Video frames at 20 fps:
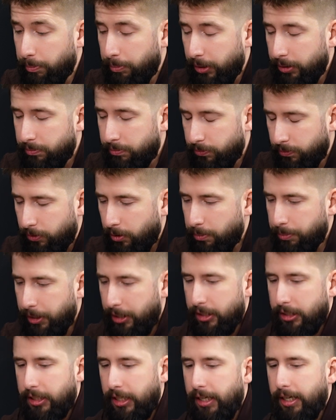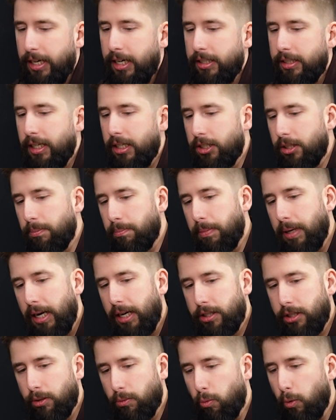but for me, it's like, it doesn't
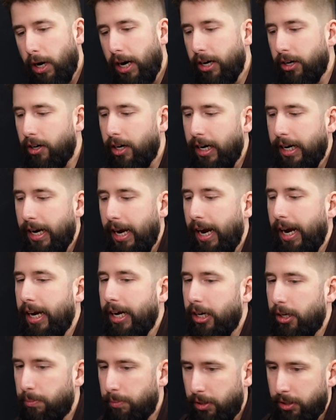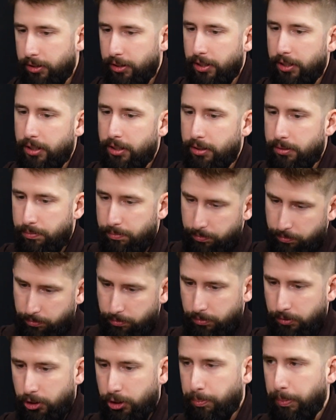matter where I am on the
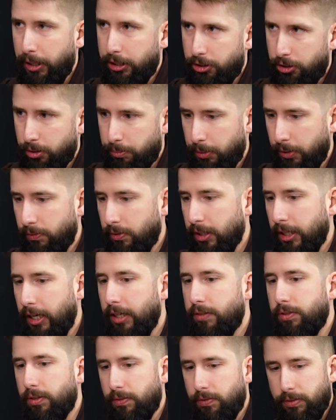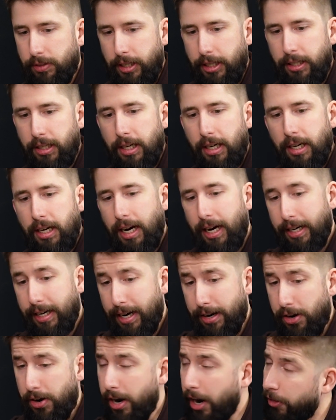spectrum of life. If like I
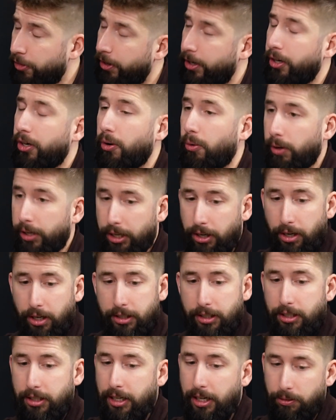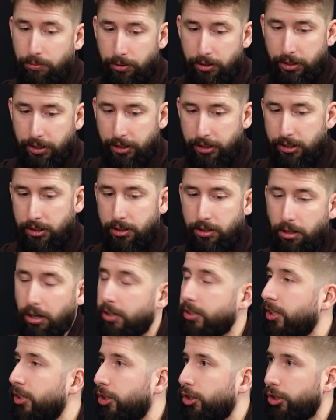got nothing going on and everything has
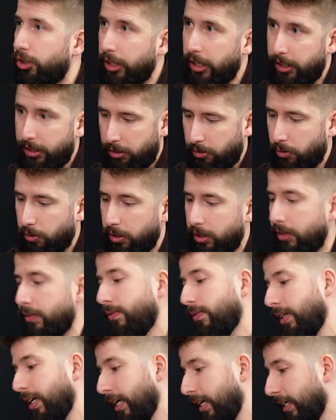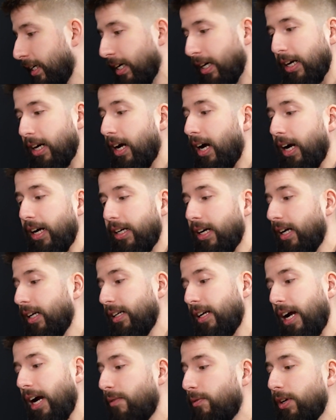gone to shit, or if like I got
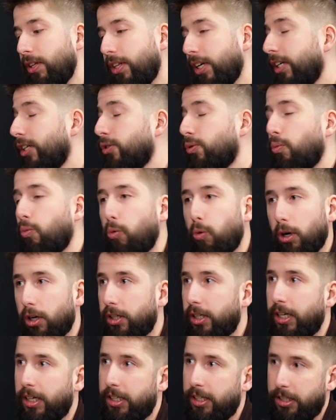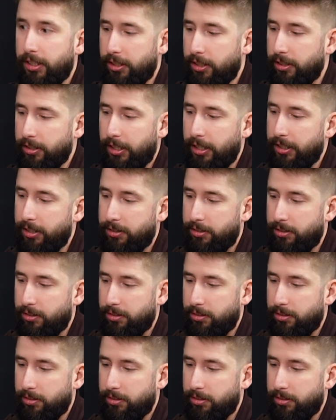everything is working and like